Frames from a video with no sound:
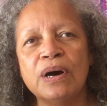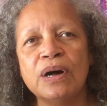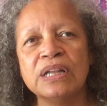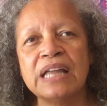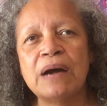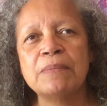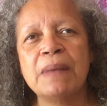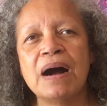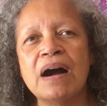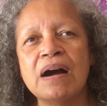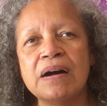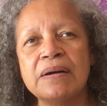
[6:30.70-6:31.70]
allow
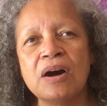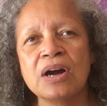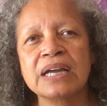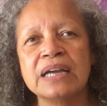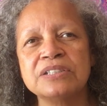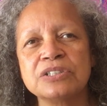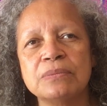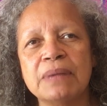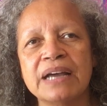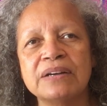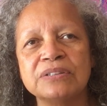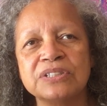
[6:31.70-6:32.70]
Archangel
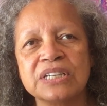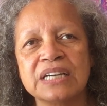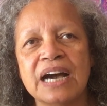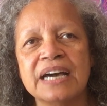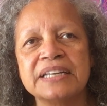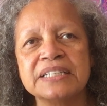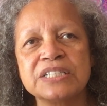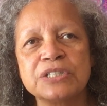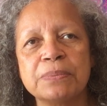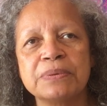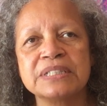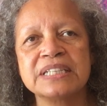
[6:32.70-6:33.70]
Michael to guide us, to
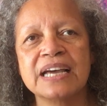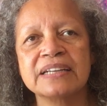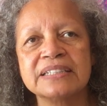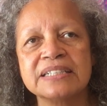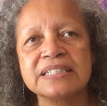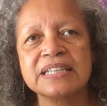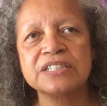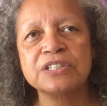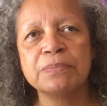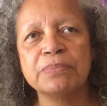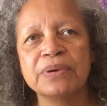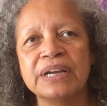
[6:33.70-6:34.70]
protect us, and to
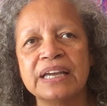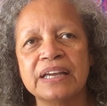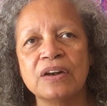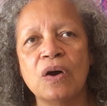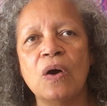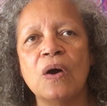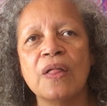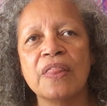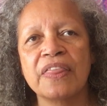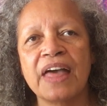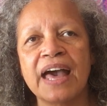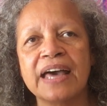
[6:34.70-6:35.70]
bring in all
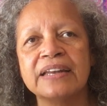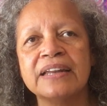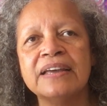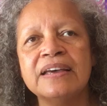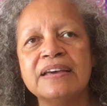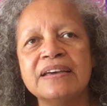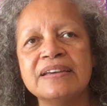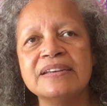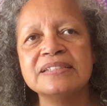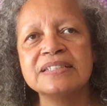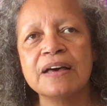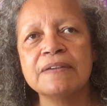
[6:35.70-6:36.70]
that
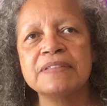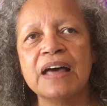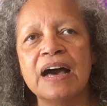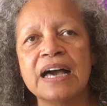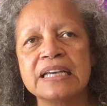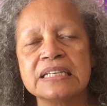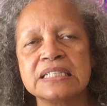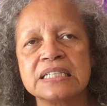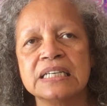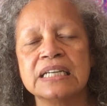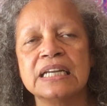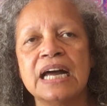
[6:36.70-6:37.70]
is of the highest
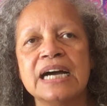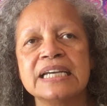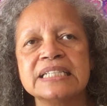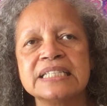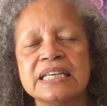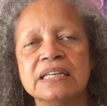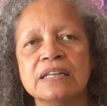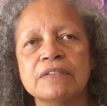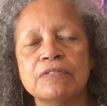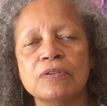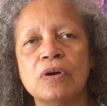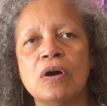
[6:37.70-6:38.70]
good and highest healing
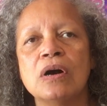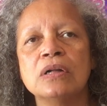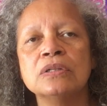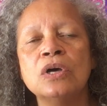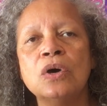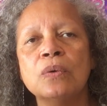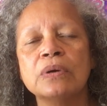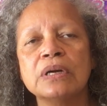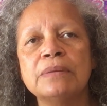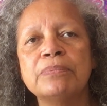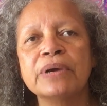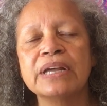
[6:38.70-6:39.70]
for all. We're going
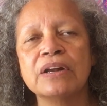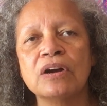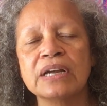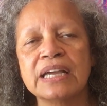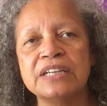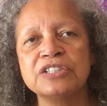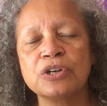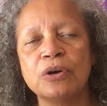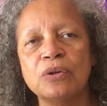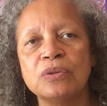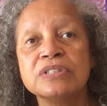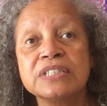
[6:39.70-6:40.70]
to bring in
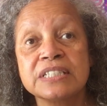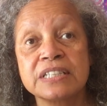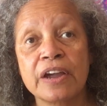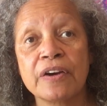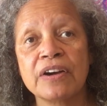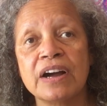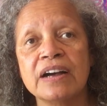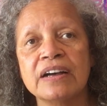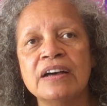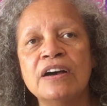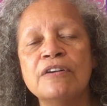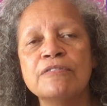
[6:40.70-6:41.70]
Archangel Sarah
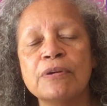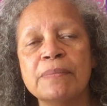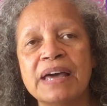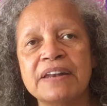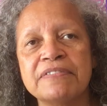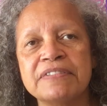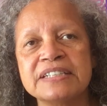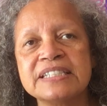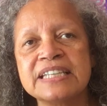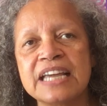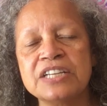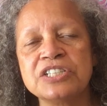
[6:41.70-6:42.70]
for
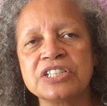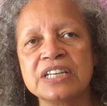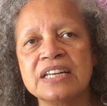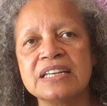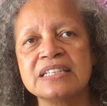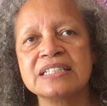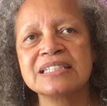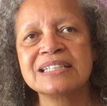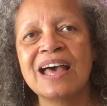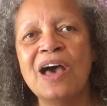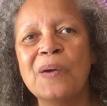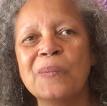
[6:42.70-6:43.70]
manifestations.
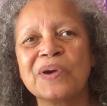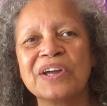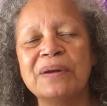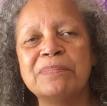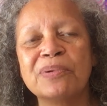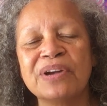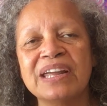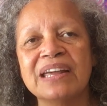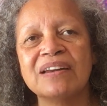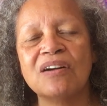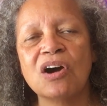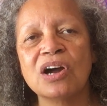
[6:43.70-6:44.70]
We're going to bring
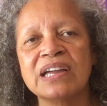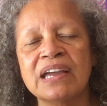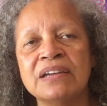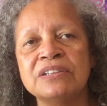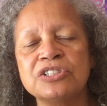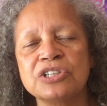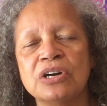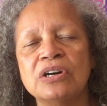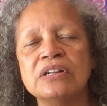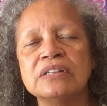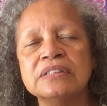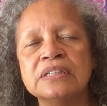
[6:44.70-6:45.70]
in
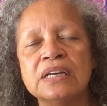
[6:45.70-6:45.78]
Archangel